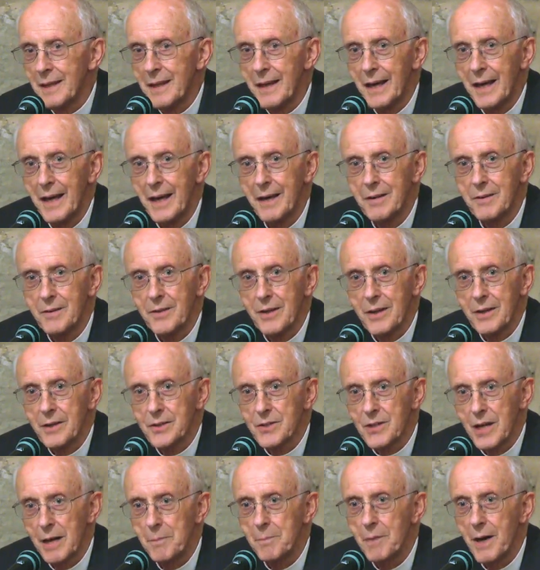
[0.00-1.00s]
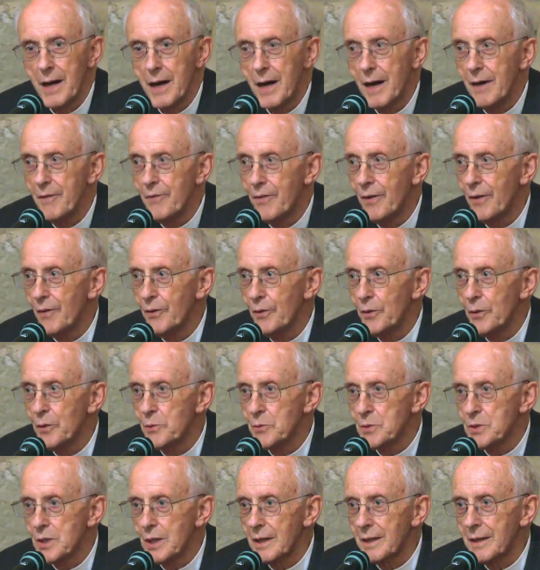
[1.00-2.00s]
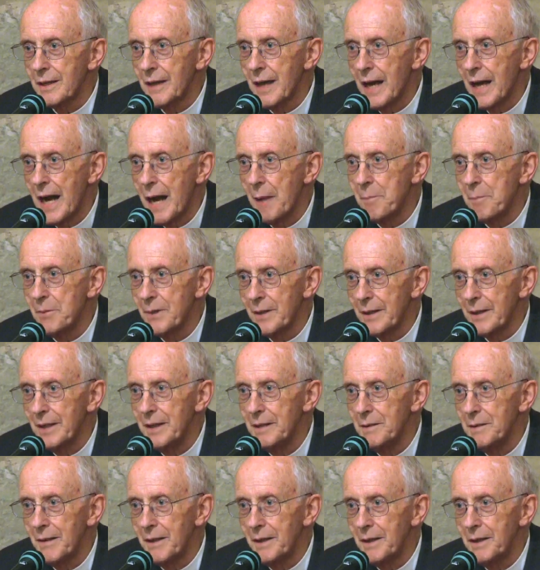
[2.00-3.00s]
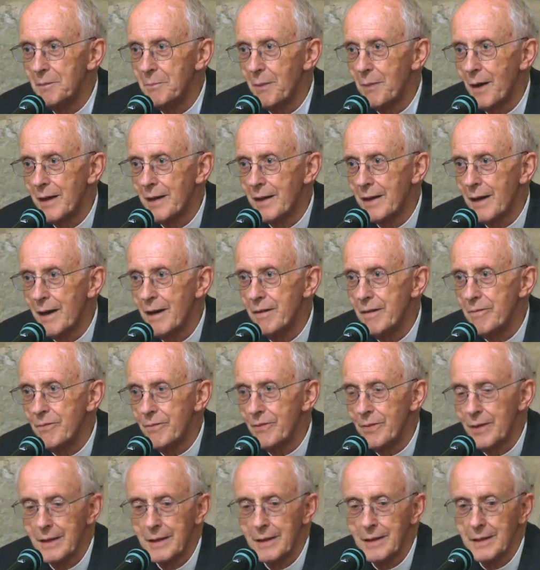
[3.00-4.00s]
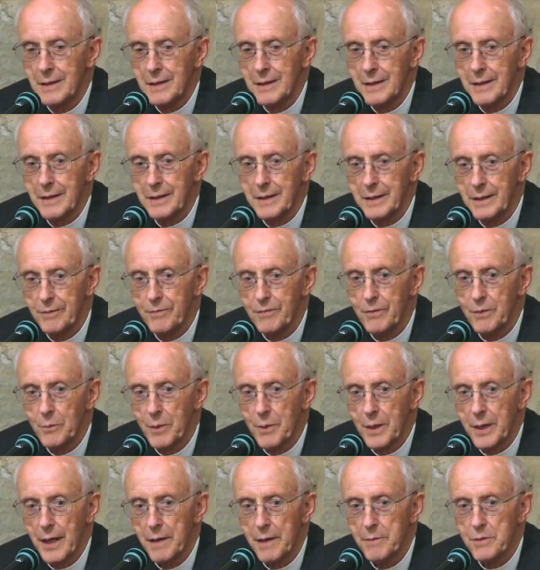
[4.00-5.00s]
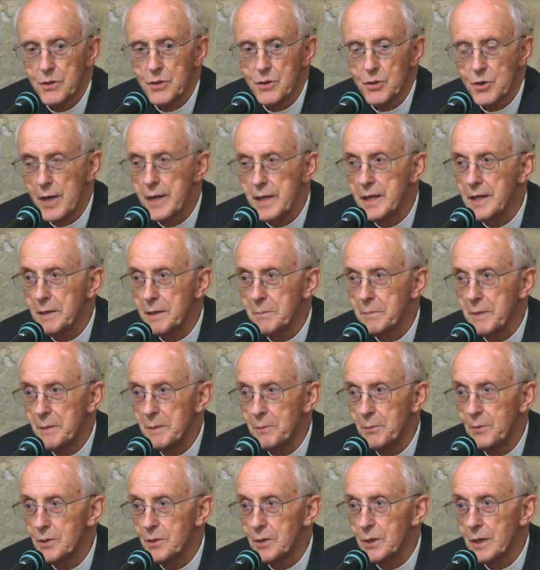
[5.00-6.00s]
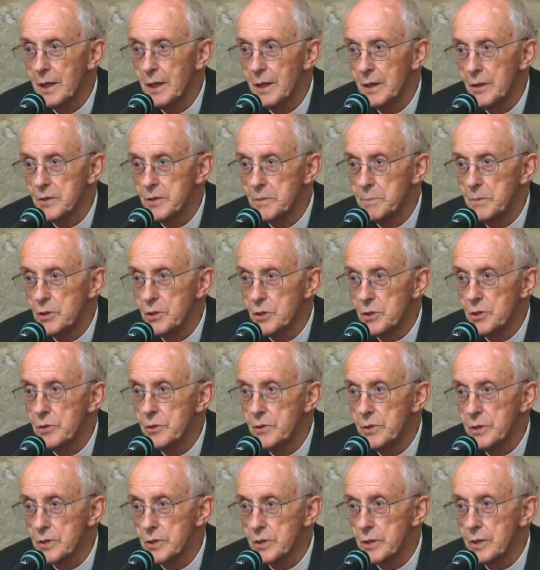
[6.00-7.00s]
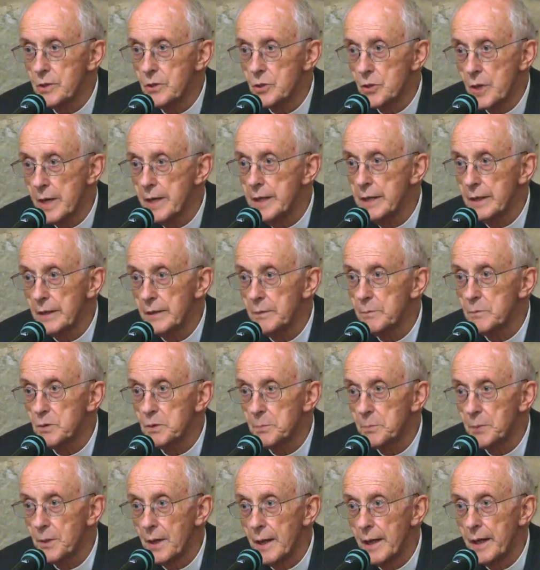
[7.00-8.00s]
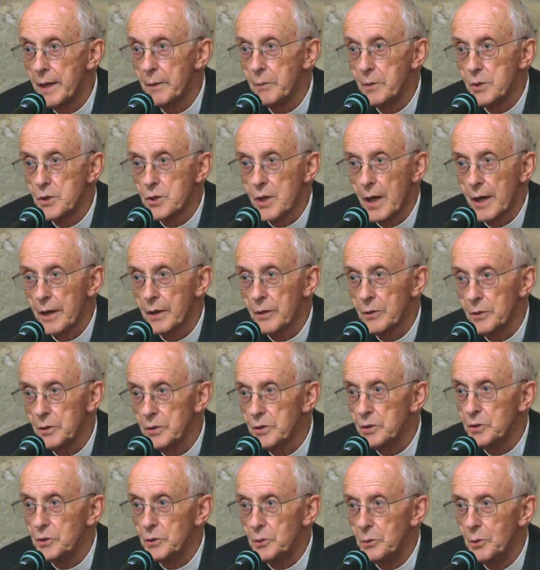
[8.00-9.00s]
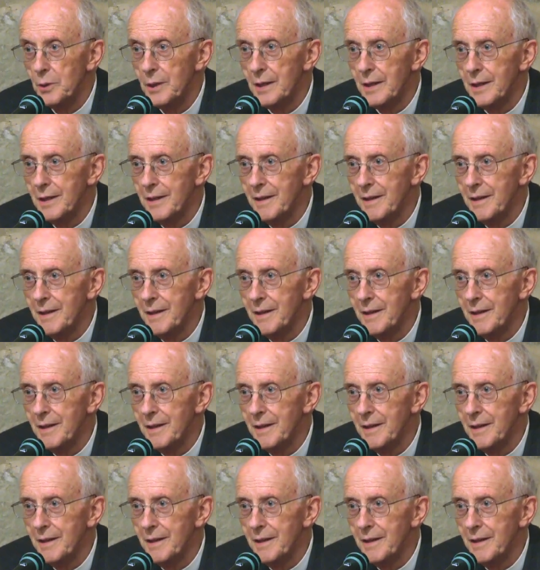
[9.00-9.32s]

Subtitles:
And somehow I felt that there was a gap in my life, even when I was training people to go as missionaries and training them to pray, which I could do.